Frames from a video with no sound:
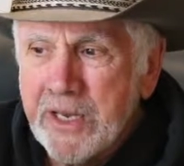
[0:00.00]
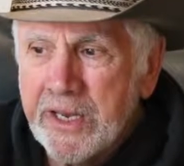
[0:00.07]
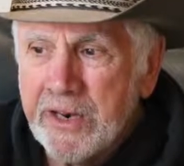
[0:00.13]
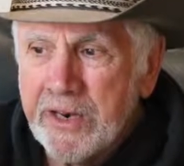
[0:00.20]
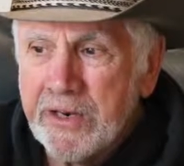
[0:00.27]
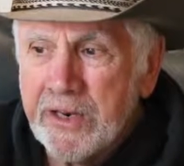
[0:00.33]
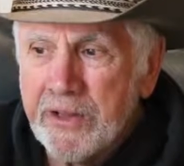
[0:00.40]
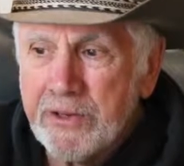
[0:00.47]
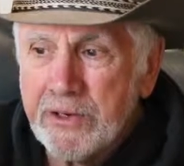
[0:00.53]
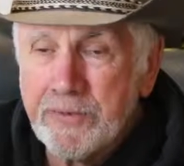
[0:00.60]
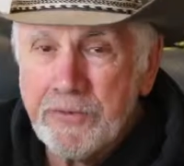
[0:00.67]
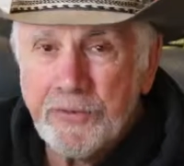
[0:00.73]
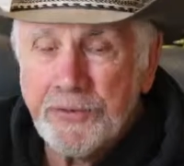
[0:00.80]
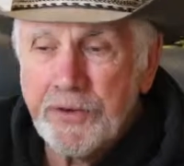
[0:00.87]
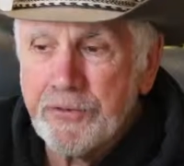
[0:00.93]
and
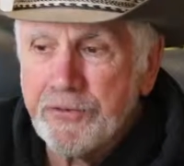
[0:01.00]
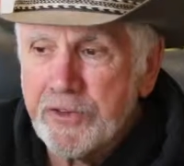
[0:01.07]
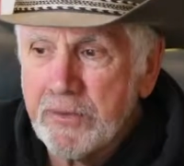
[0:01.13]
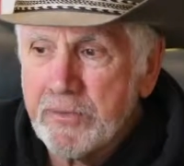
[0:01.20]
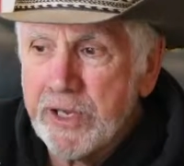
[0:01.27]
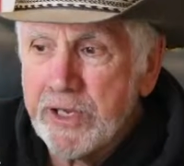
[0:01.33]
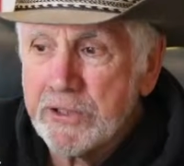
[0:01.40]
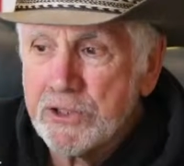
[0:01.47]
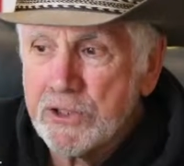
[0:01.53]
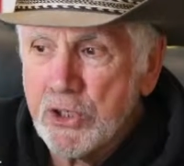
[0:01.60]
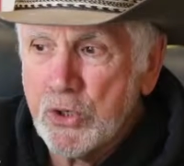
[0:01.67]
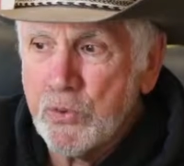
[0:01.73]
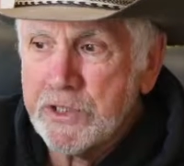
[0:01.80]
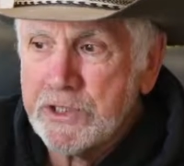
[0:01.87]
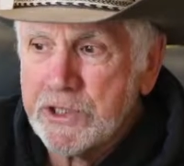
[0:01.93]
another 50 meters,
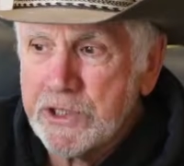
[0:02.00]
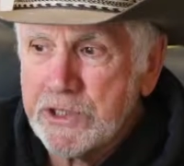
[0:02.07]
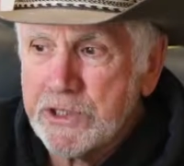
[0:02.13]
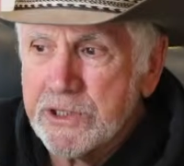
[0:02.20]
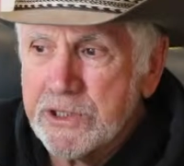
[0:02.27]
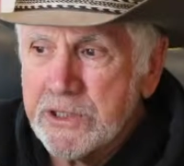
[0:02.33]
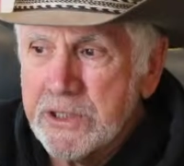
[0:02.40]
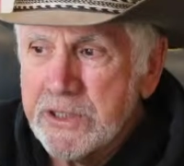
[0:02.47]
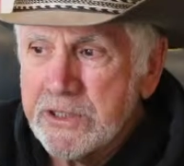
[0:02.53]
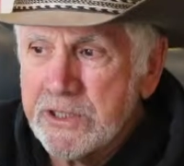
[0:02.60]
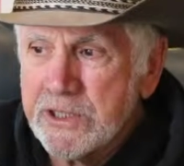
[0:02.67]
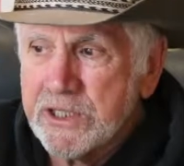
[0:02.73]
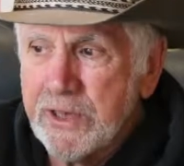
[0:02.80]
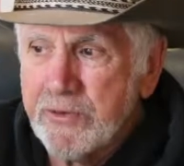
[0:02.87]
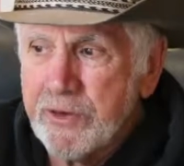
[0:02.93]
2 inches,
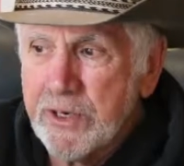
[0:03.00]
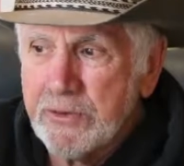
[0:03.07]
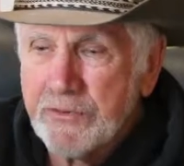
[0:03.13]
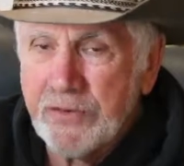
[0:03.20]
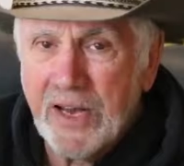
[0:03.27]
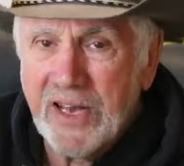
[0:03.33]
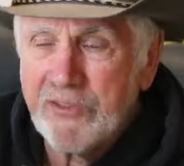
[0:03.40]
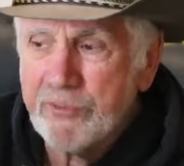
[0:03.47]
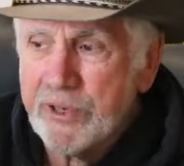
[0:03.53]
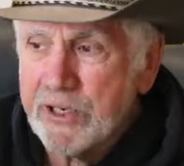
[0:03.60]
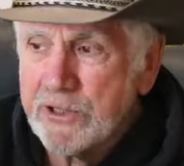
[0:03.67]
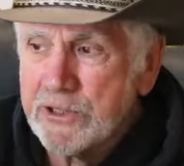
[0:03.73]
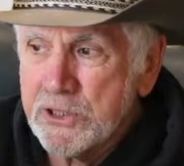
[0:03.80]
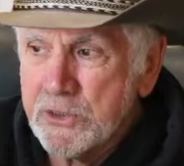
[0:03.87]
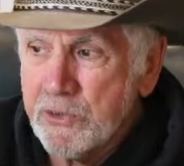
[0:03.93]
to 75
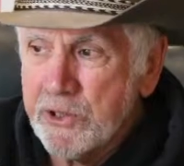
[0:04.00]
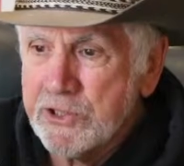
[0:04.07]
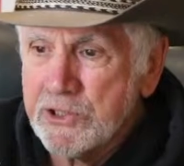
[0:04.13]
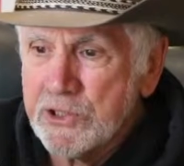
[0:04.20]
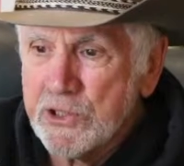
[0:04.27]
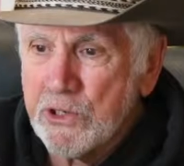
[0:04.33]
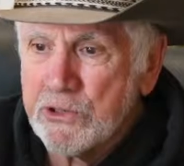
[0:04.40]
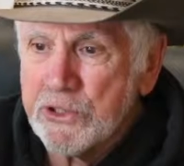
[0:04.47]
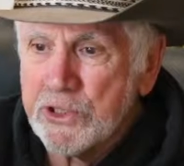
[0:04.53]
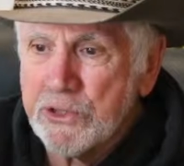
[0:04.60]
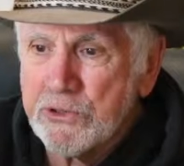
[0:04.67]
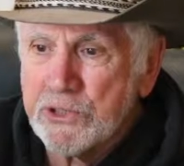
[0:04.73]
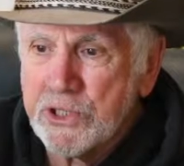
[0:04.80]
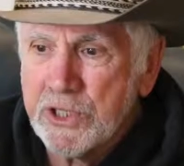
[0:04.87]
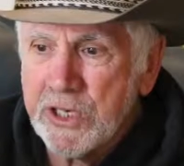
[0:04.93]
meters, 3 inches on
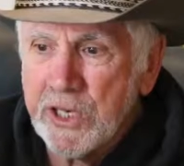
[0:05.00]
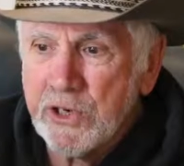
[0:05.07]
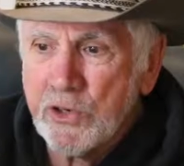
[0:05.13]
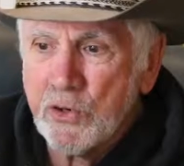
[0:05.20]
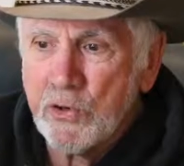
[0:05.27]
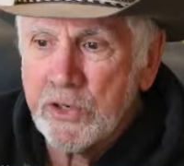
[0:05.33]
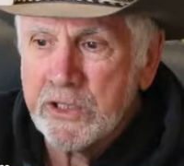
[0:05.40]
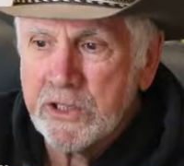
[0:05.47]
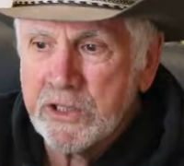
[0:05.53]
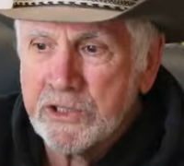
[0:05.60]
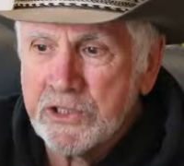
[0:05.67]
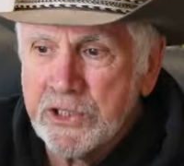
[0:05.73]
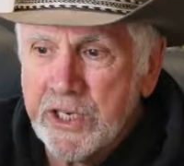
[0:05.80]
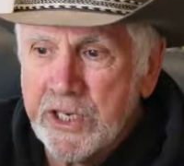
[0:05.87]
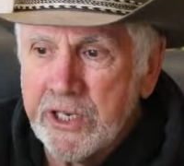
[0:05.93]
Tuesday, according to
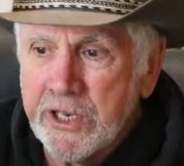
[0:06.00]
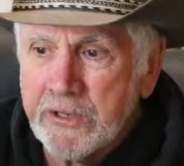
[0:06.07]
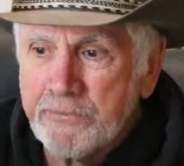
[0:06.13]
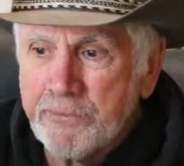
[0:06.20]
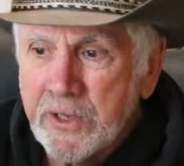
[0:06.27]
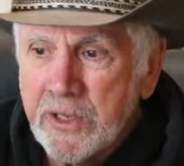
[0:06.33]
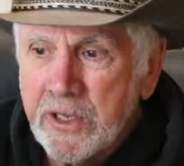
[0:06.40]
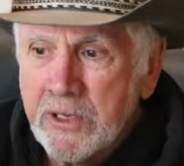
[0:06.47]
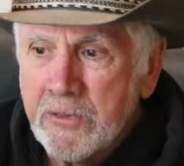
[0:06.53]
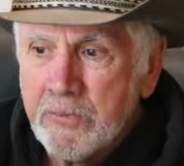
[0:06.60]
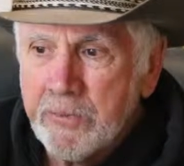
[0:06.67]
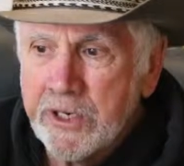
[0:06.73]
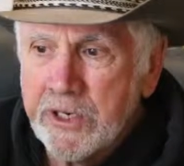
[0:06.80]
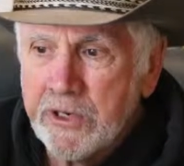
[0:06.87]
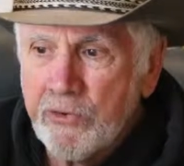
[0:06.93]
CNN
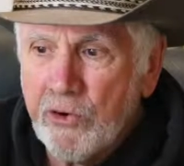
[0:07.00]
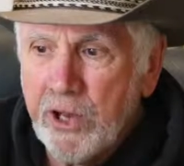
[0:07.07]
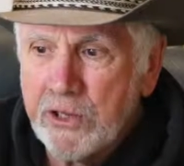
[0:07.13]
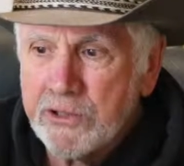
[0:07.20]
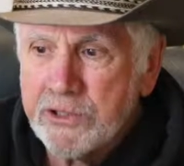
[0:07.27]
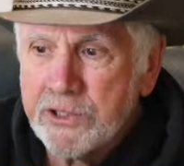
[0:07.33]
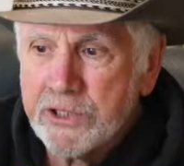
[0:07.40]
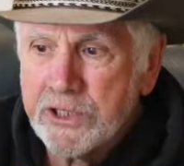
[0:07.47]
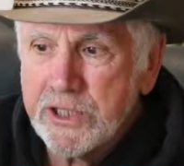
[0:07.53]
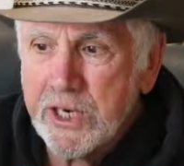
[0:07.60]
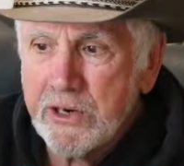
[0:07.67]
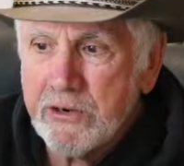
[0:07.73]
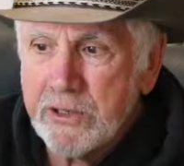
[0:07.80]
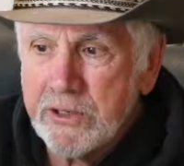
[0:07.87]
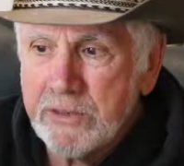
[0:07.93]
meteorologist
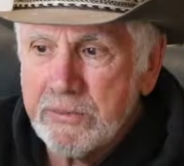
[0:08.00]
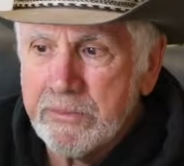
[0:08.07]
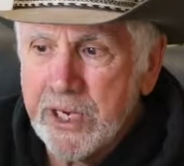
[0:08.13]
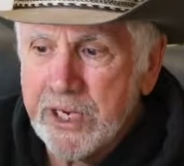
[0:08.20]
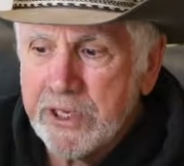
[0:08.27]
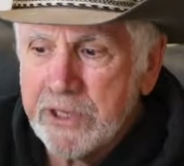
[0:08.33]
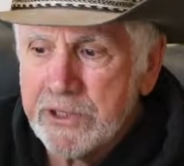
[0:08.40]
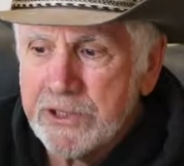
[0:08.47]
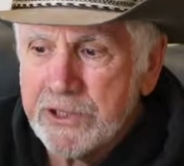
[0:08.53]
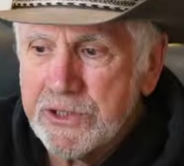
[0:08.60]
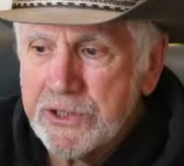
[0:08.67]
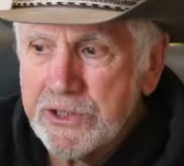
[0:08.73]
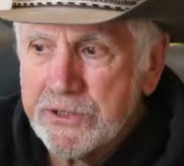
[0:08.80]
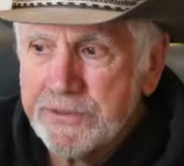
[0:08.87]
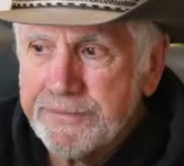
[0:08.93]
Karen
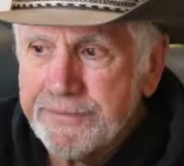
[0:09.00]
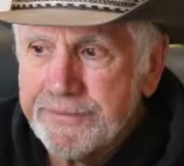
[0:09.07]
Magnus.